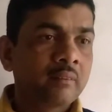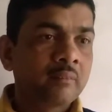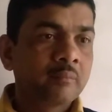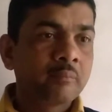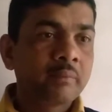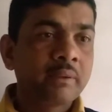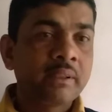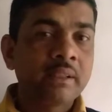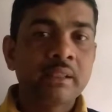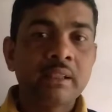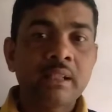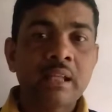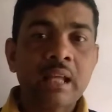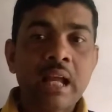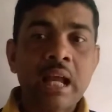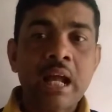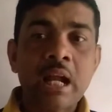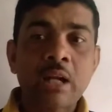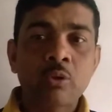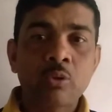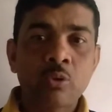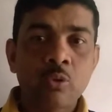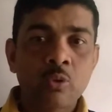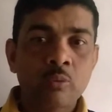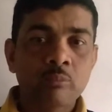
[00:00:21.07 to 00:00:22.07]
been at
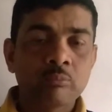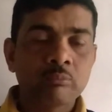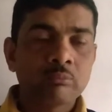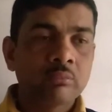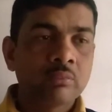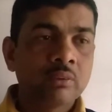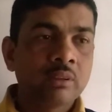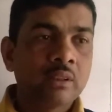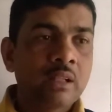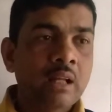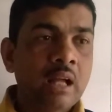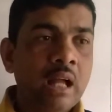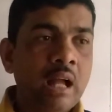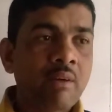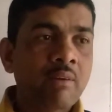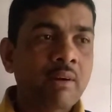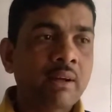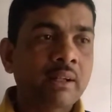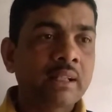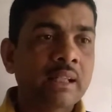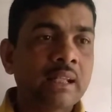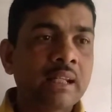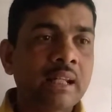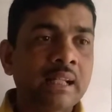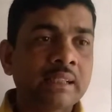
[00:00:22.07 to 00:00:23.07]
home. Our
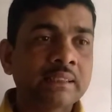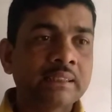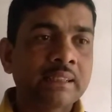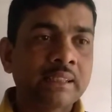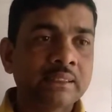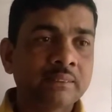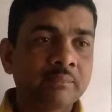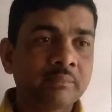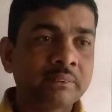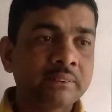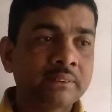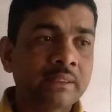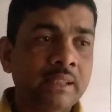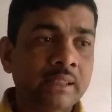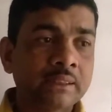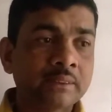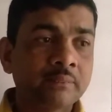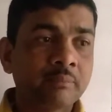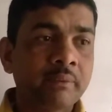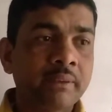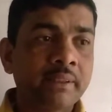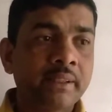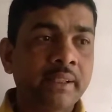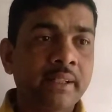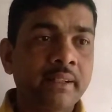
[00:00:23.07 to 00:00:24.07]
class has been
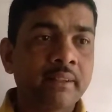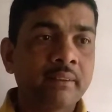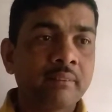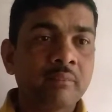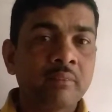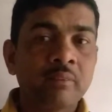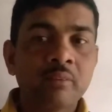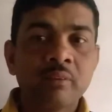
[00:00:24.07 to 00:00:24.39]
suspended,